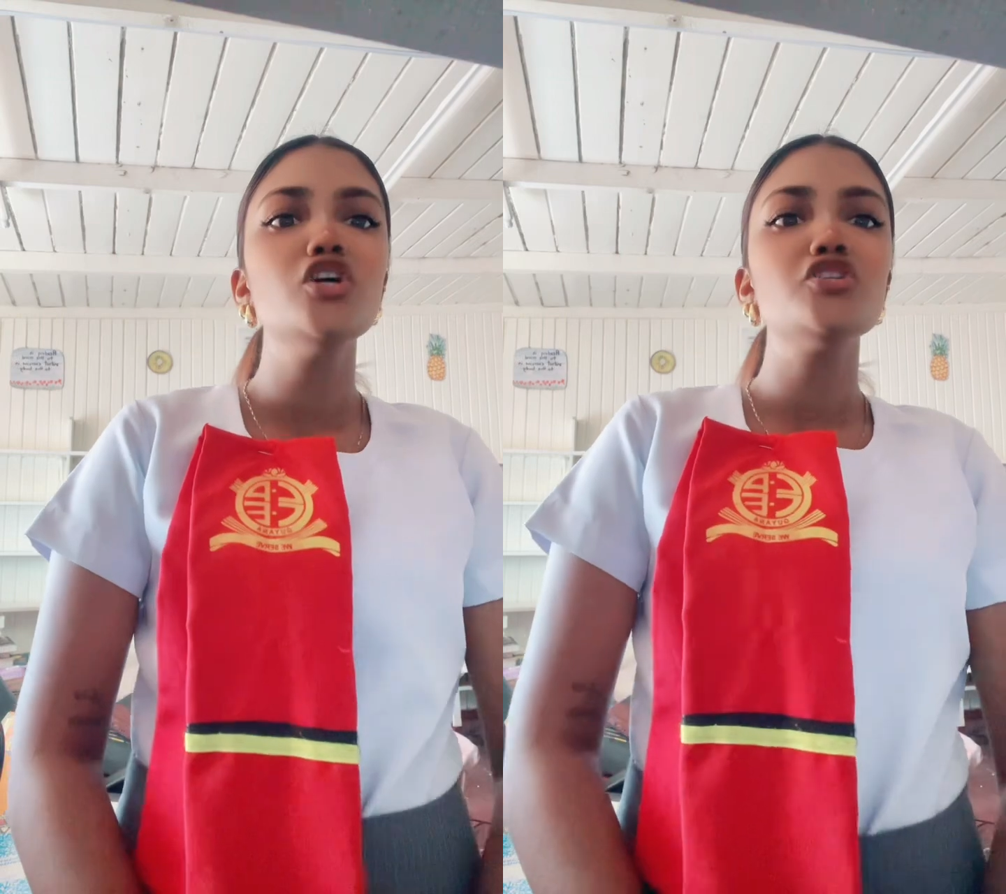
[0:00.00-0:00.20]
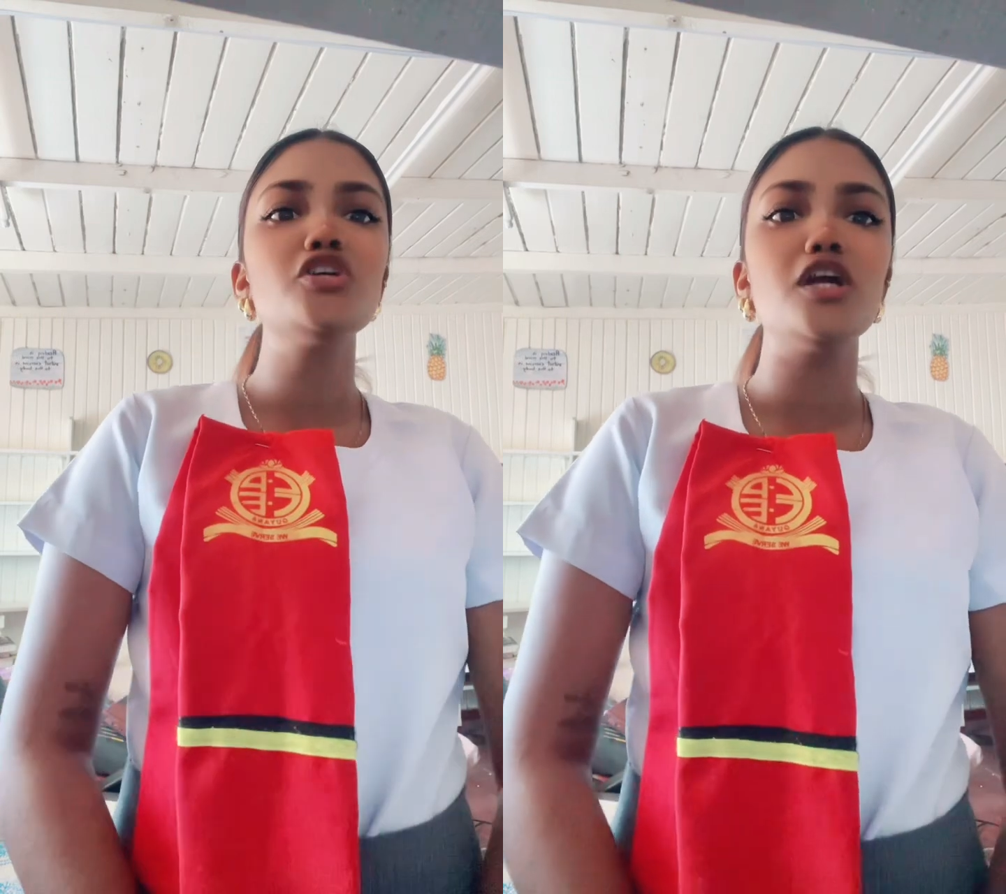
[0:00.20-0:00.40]

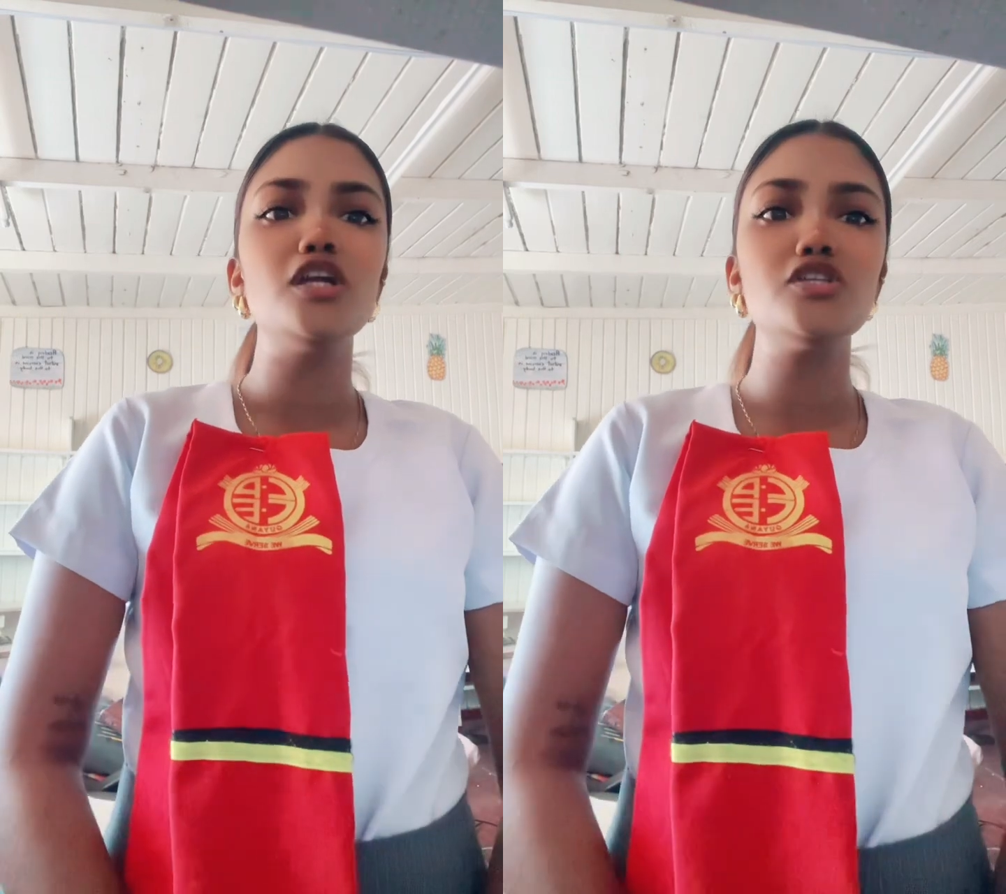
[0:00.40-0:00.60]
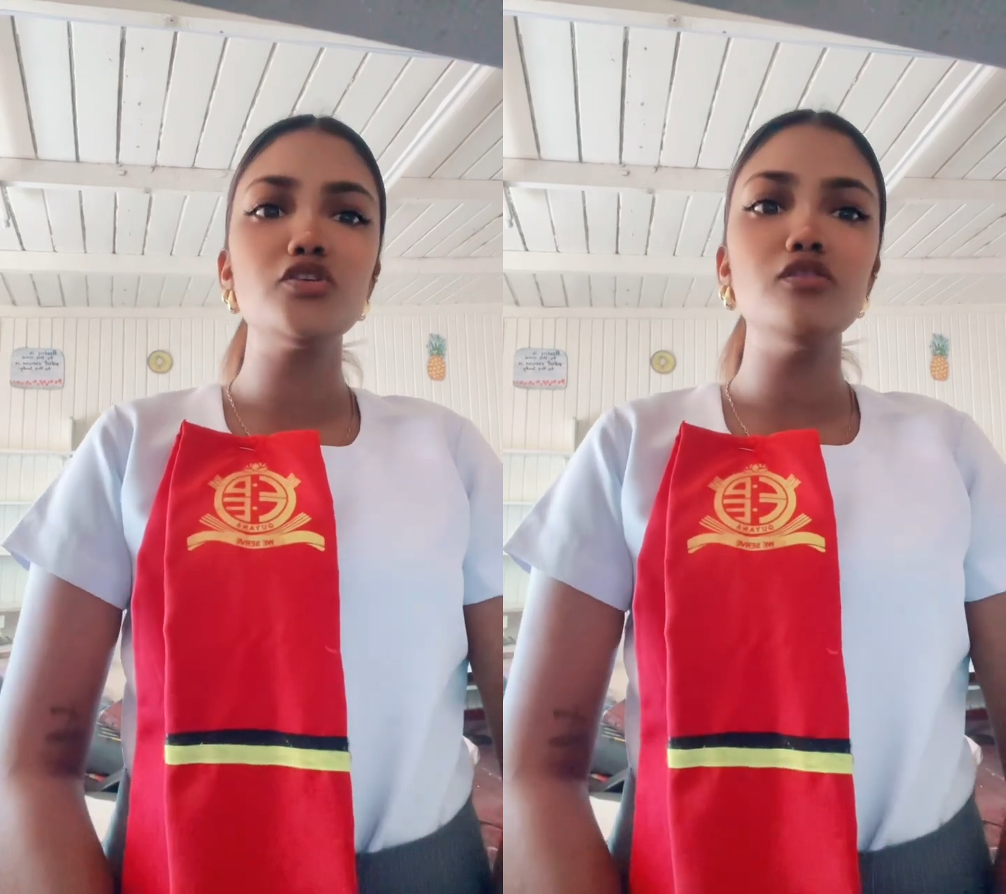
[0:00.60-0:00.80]

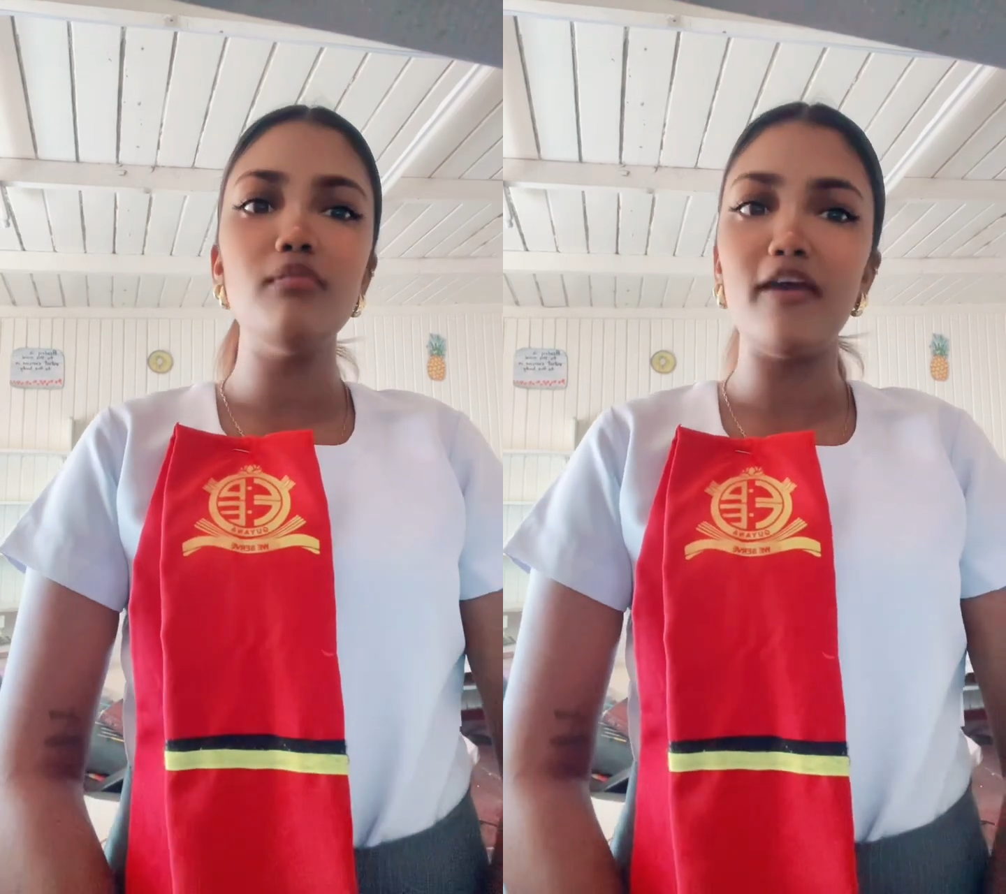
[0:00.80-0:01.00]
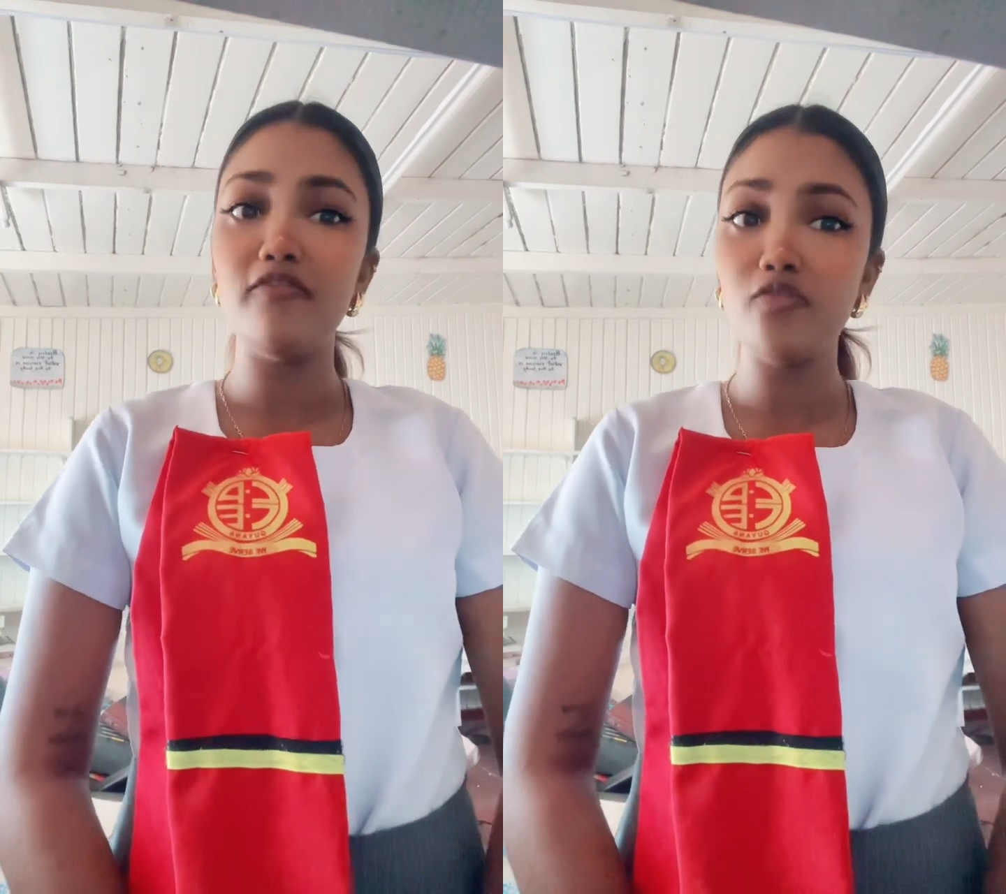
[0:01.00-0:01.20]
32
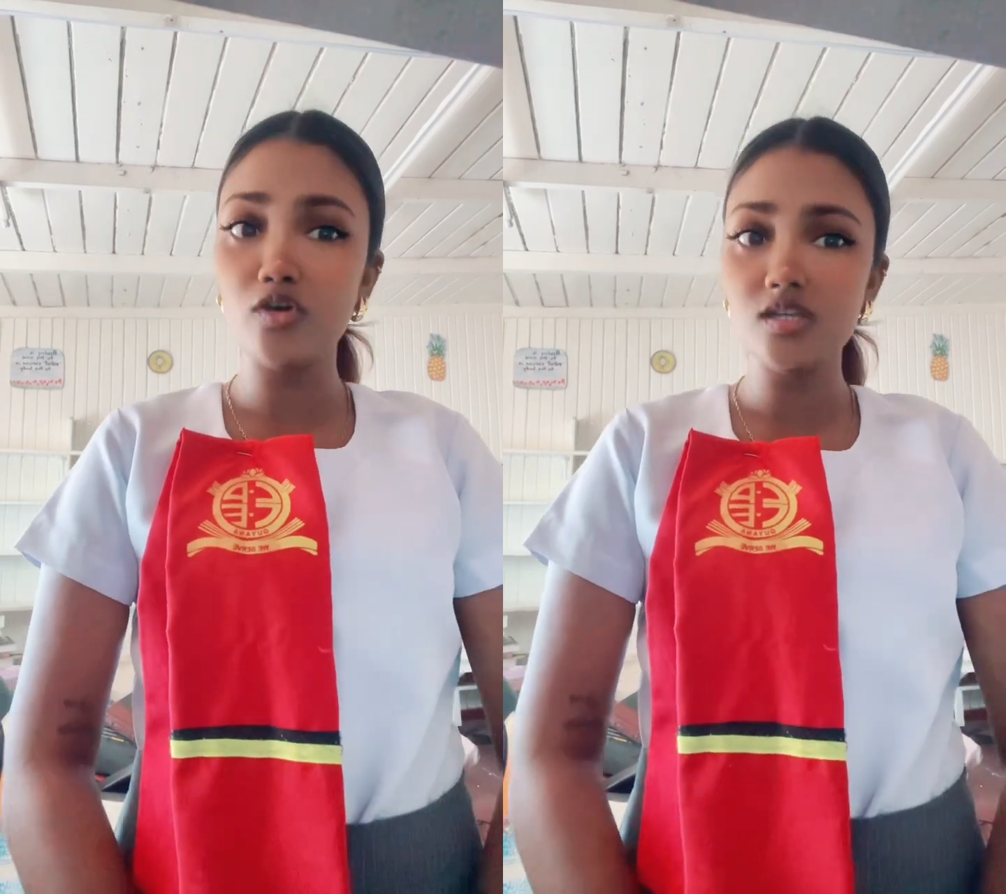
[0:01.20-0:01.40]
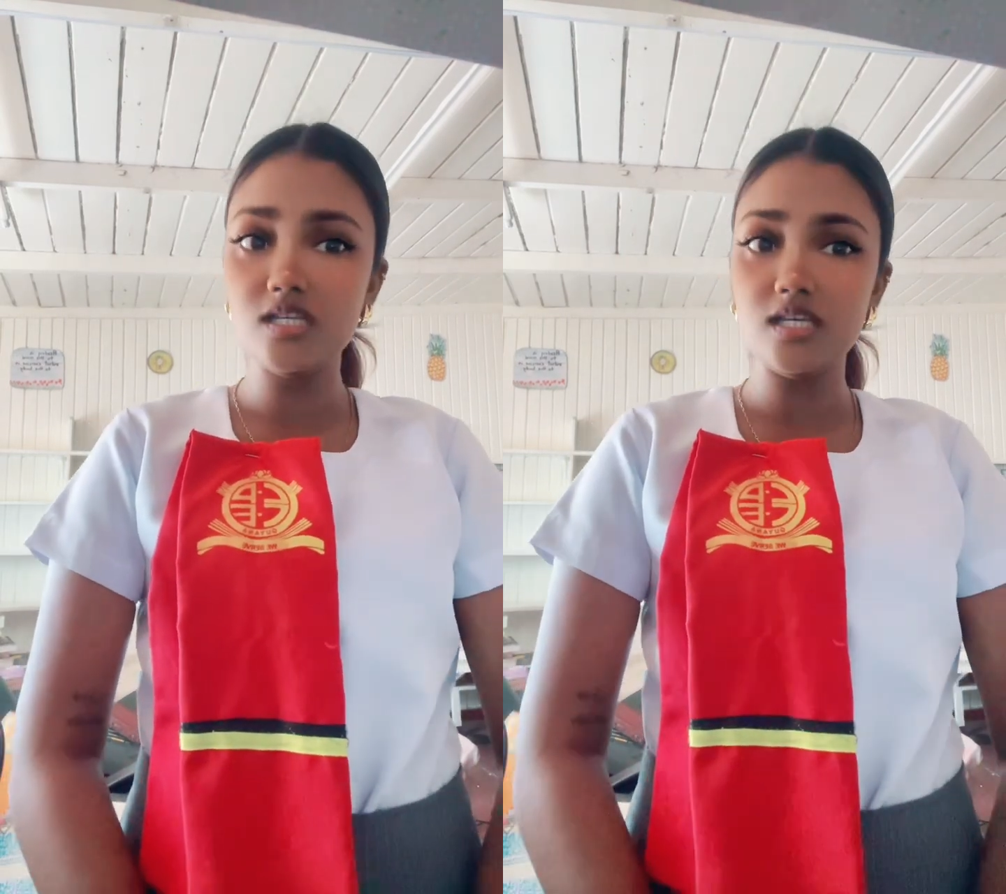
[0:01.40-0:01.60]
by
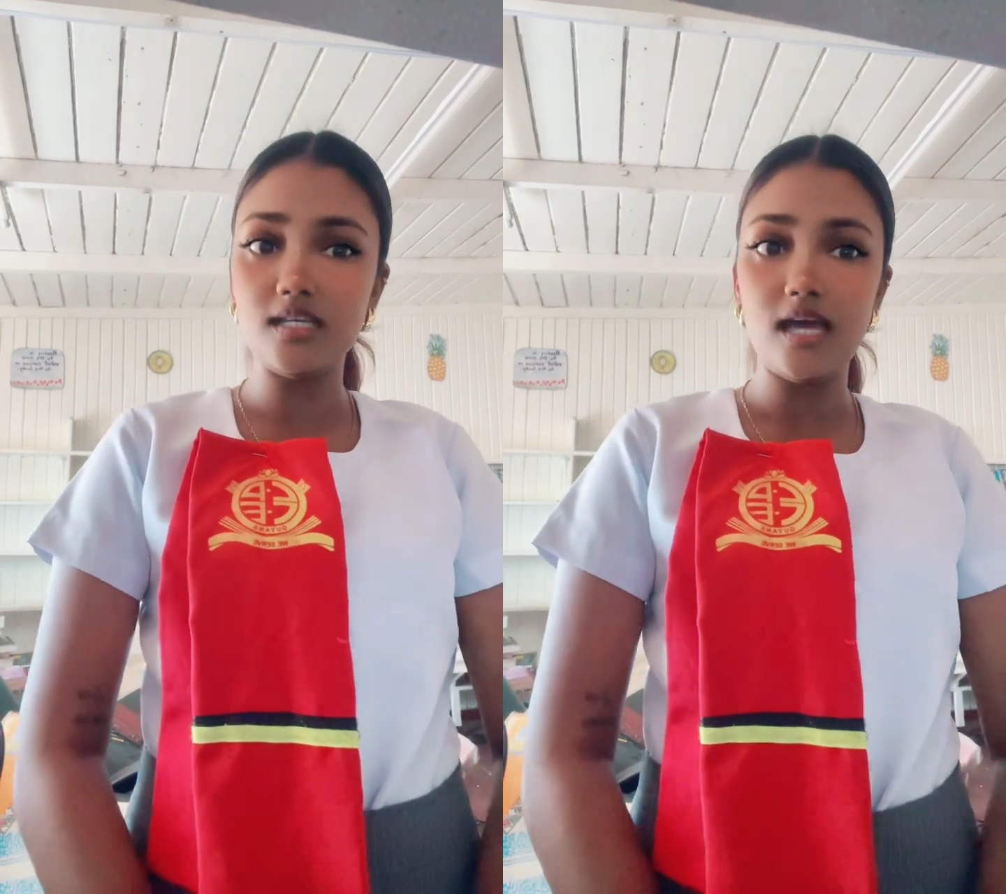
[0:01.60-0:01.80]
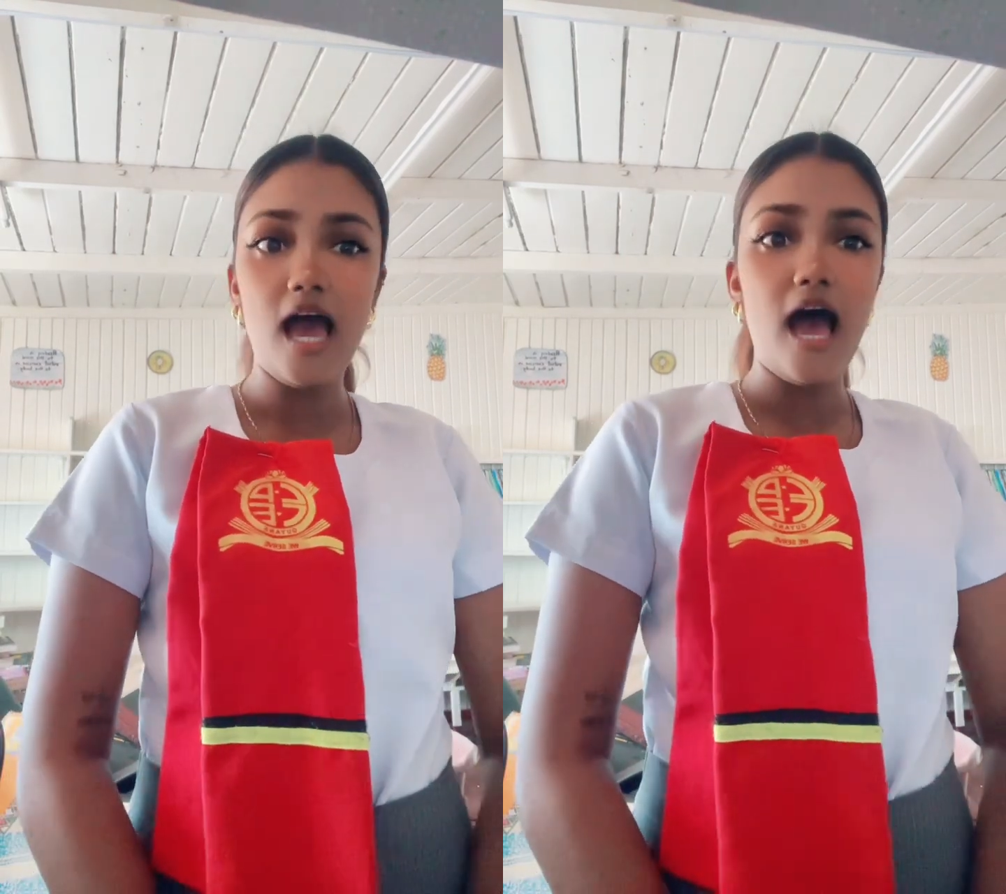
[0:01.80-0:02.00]
14